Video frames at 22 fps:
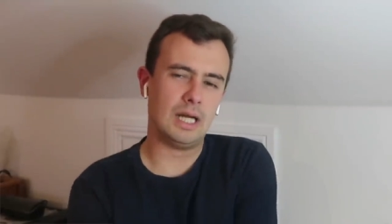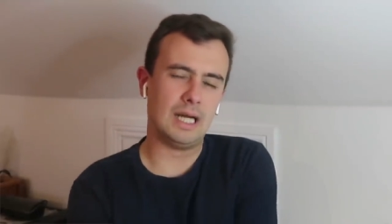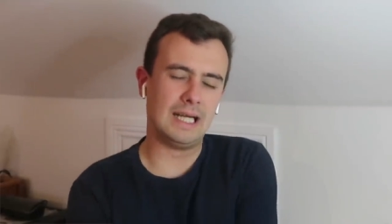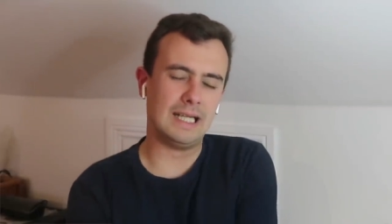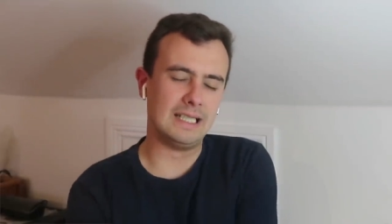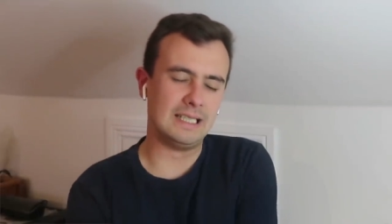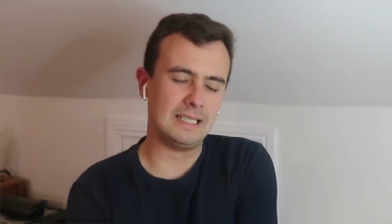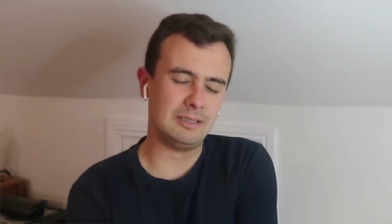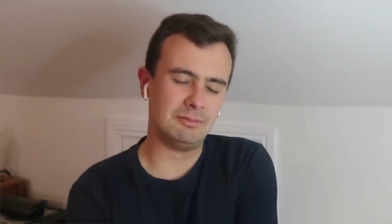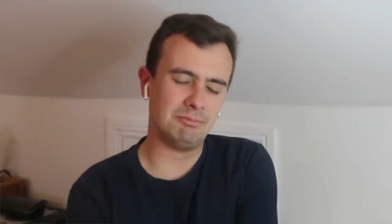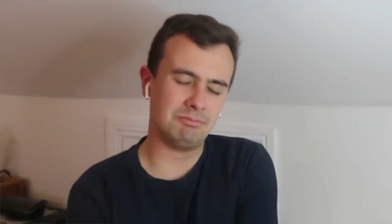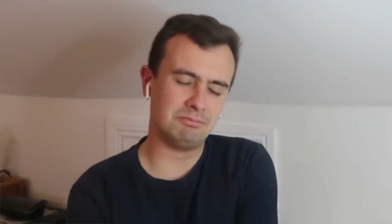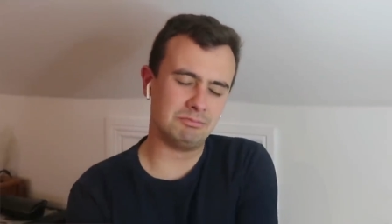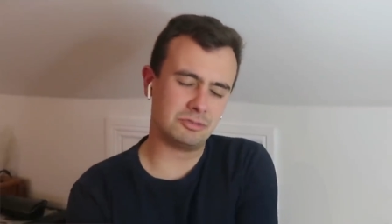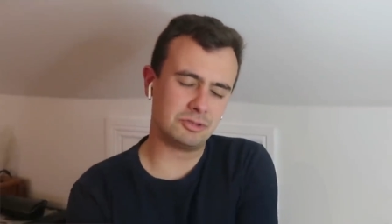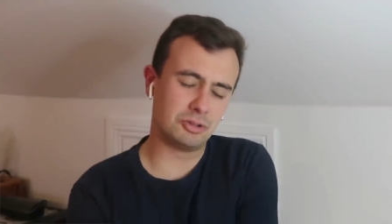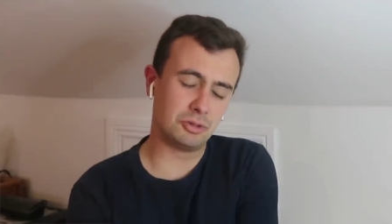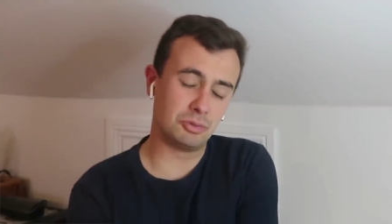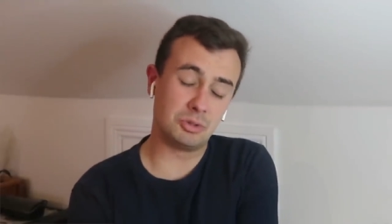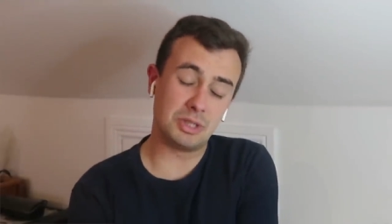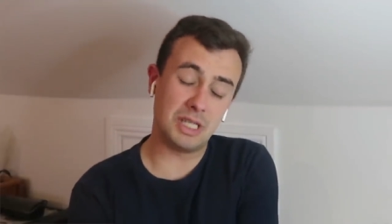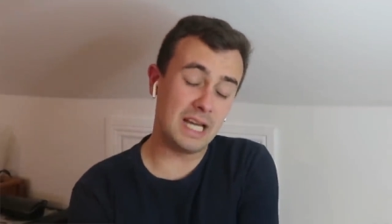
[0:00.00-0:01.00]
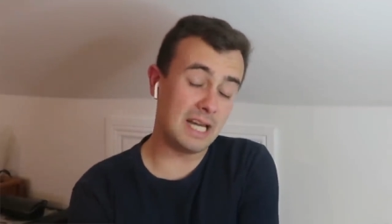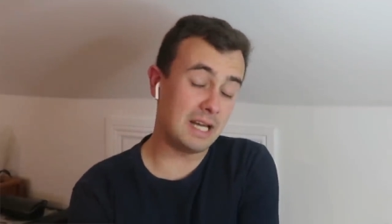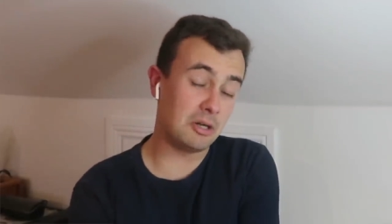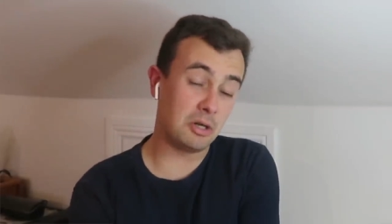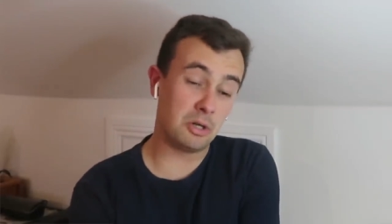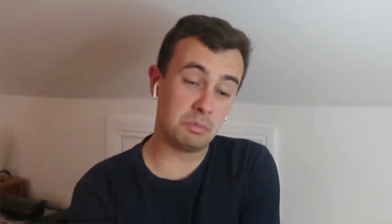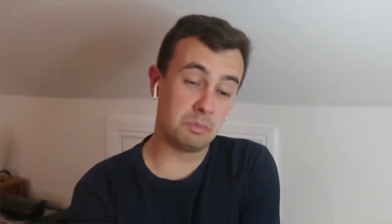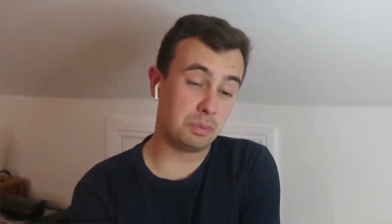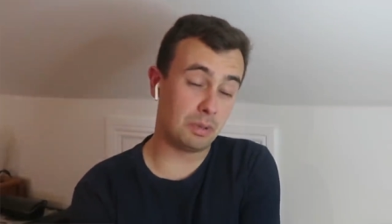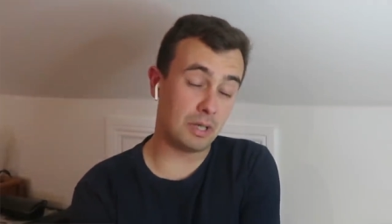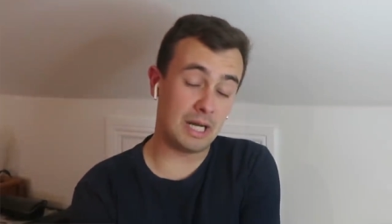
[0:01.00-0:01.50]
Um, so
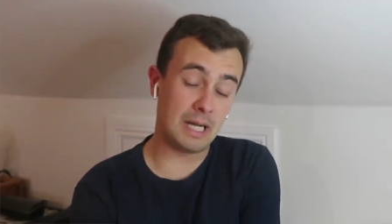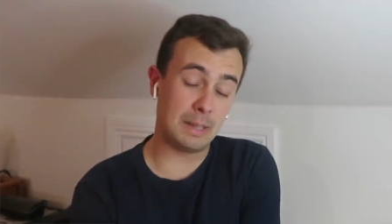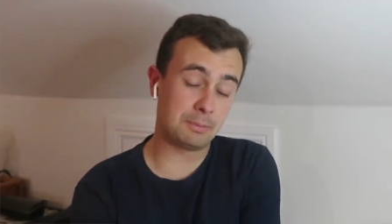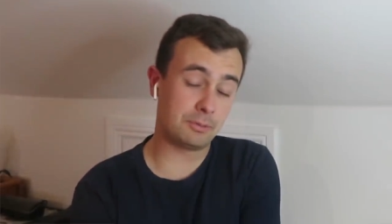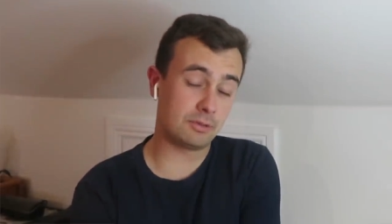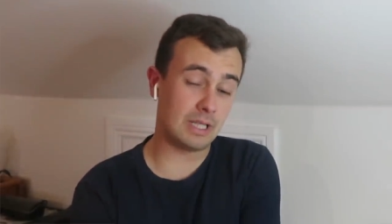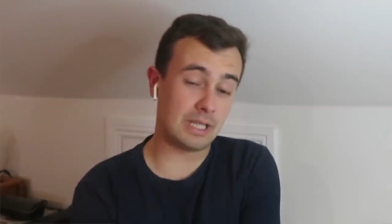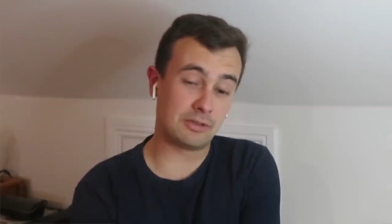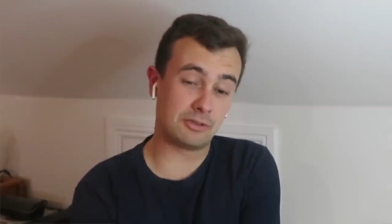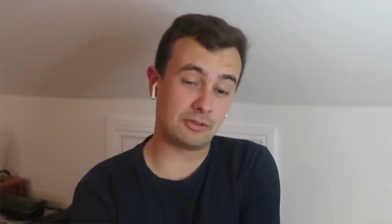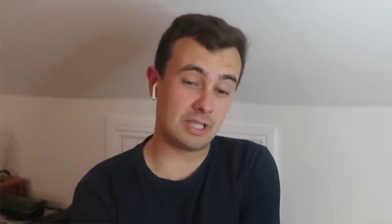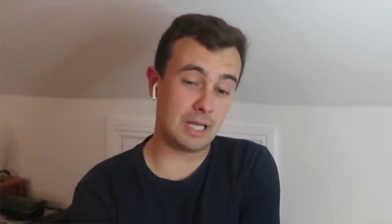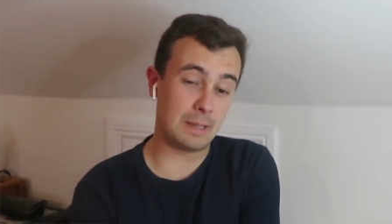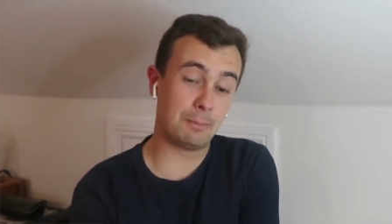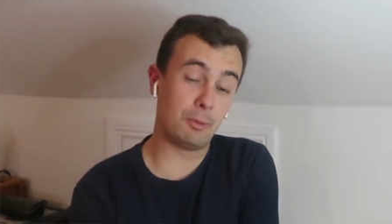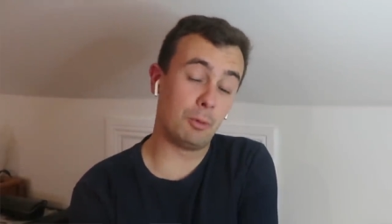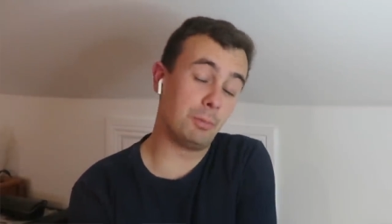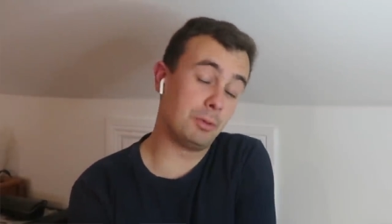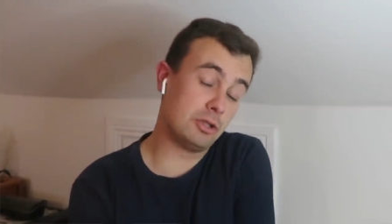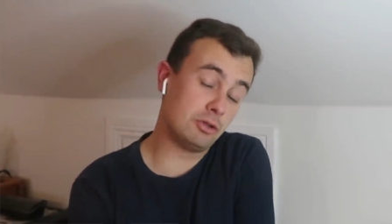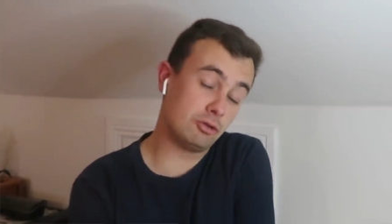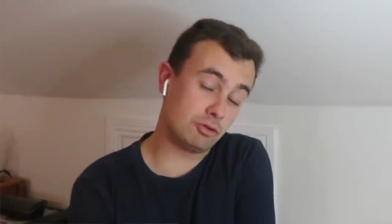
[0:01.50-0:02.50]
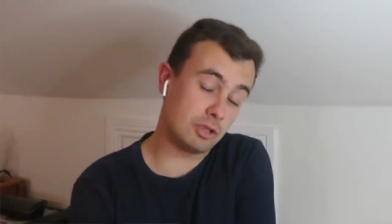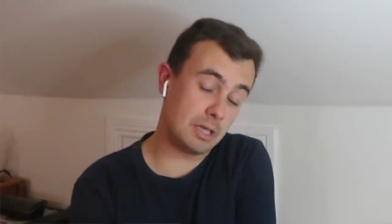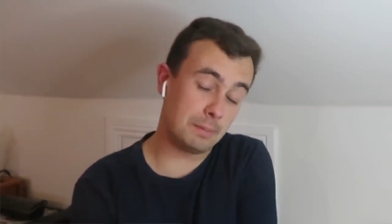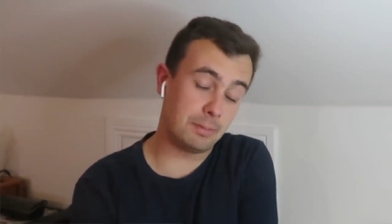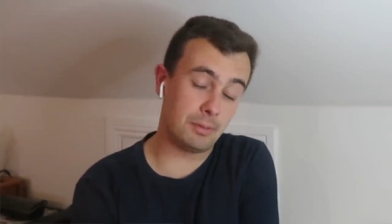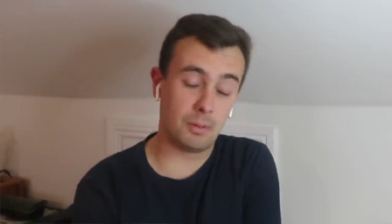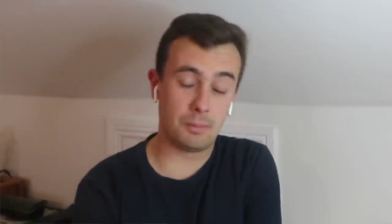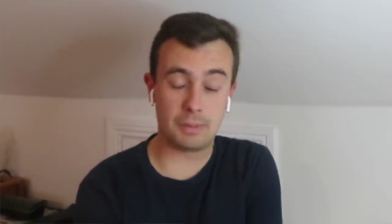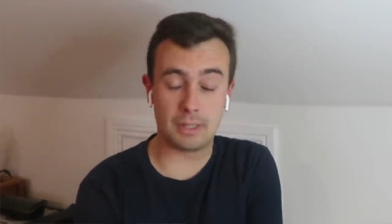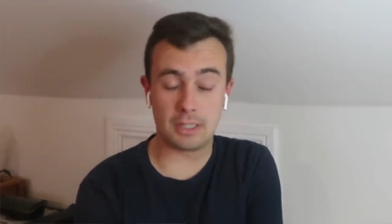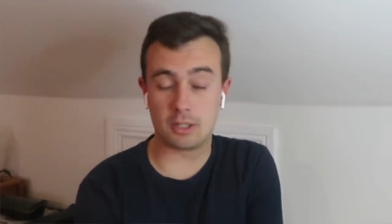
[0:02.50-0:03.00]
yeah, perhaps that step up in
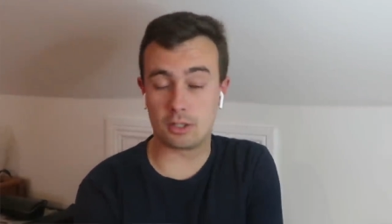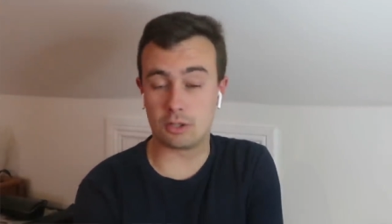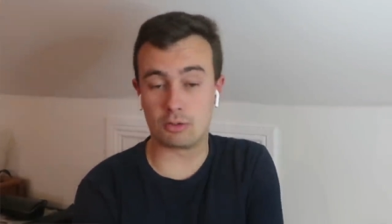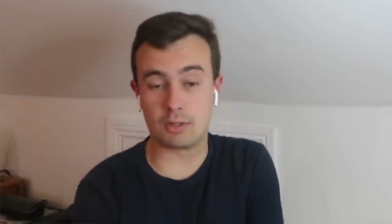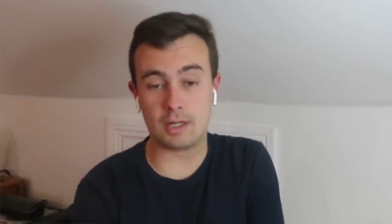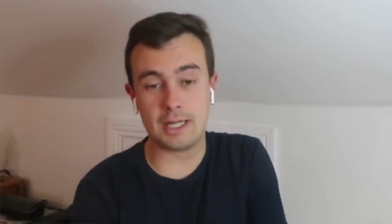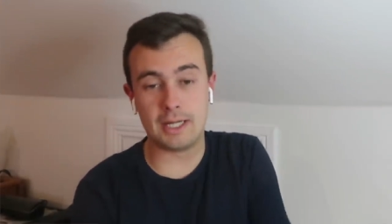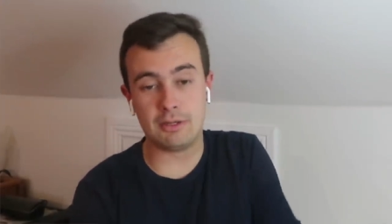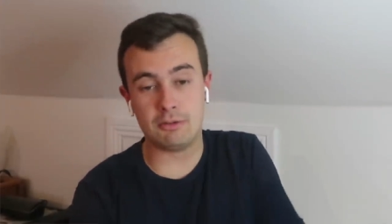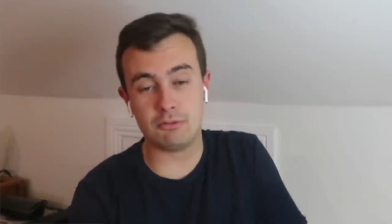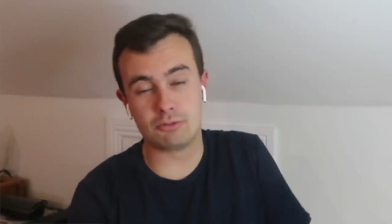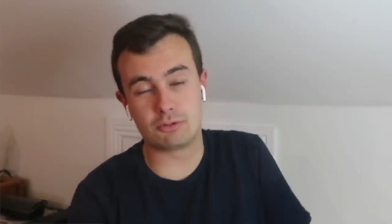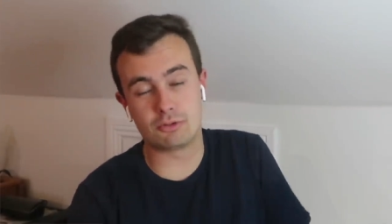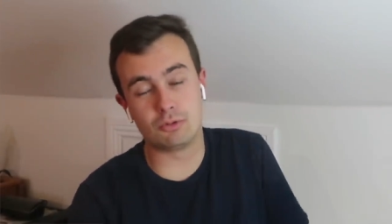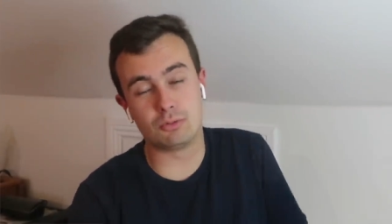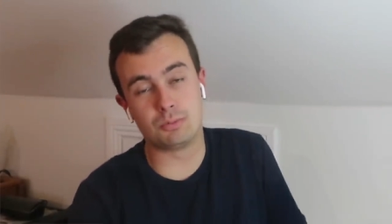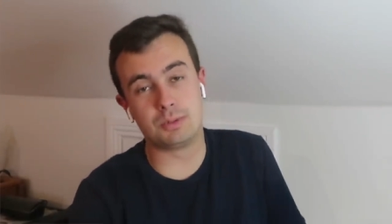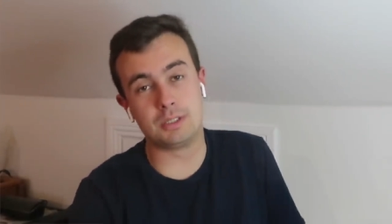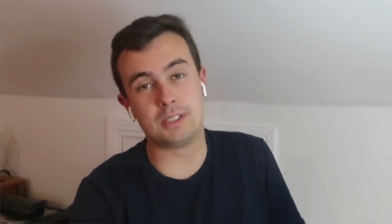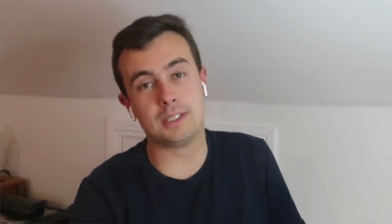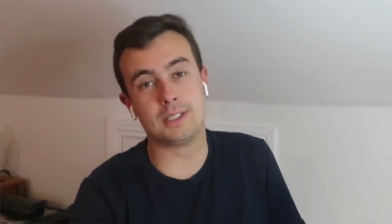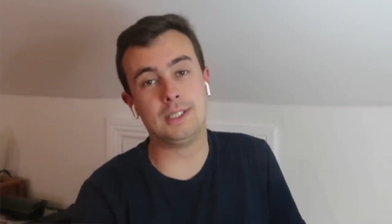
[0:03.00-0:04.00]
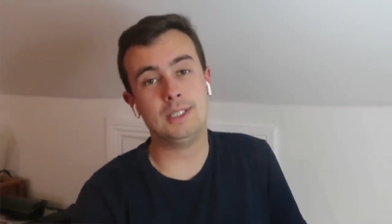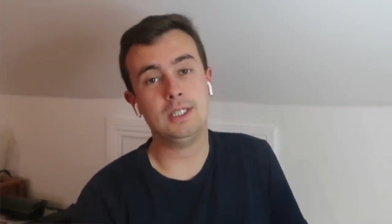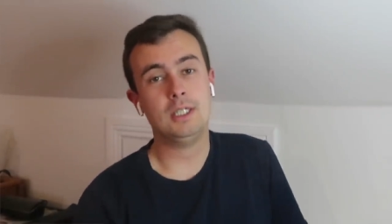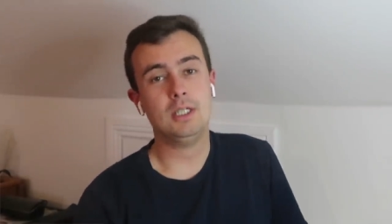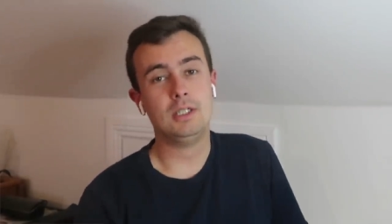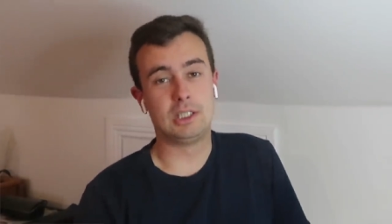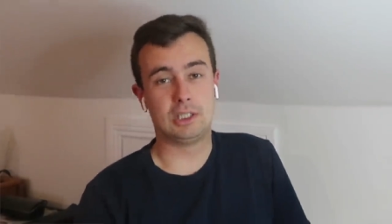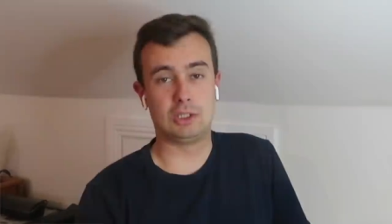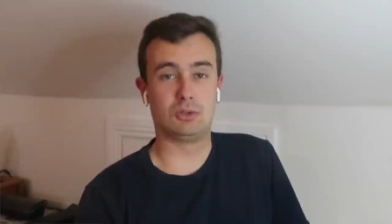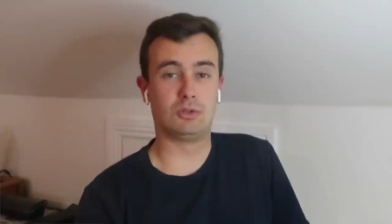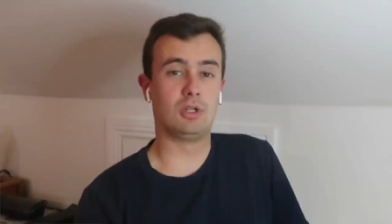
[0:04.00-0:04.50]
trip on better ground could be the,
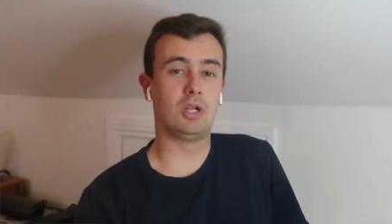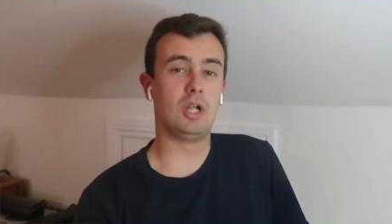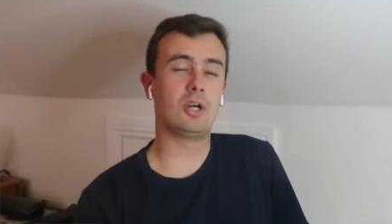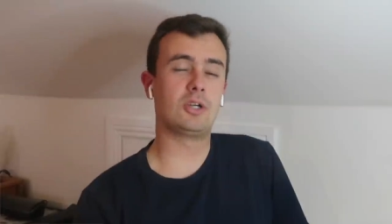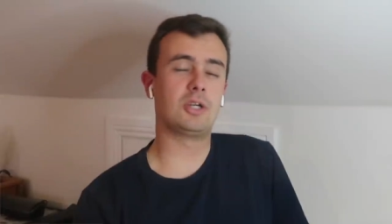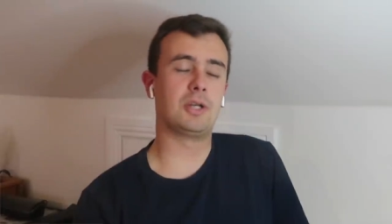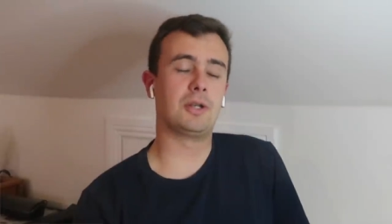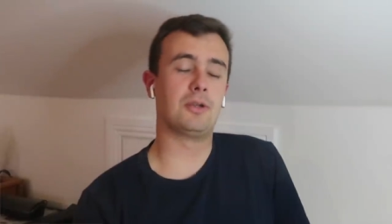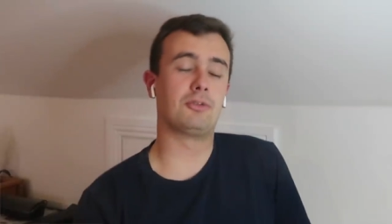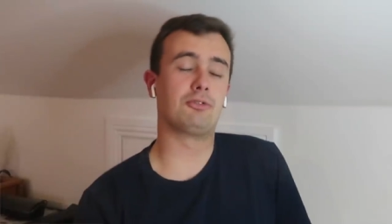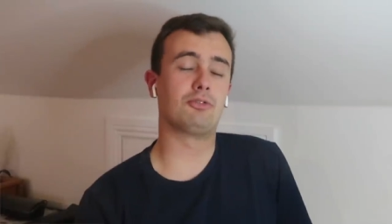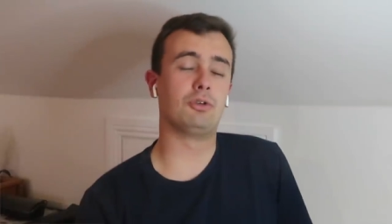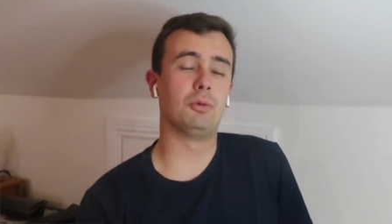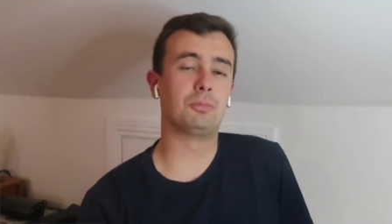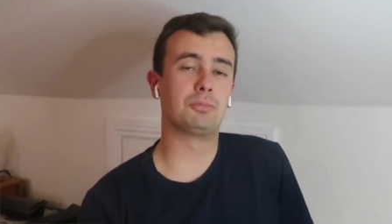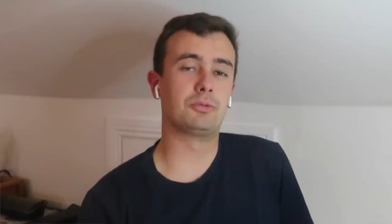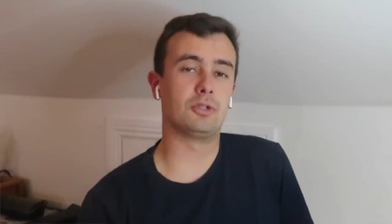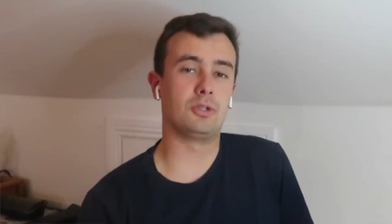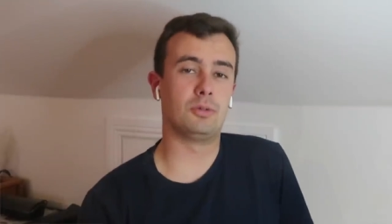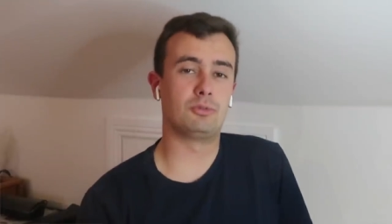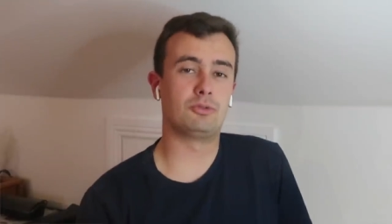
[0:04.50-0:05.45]
the unlocking of something.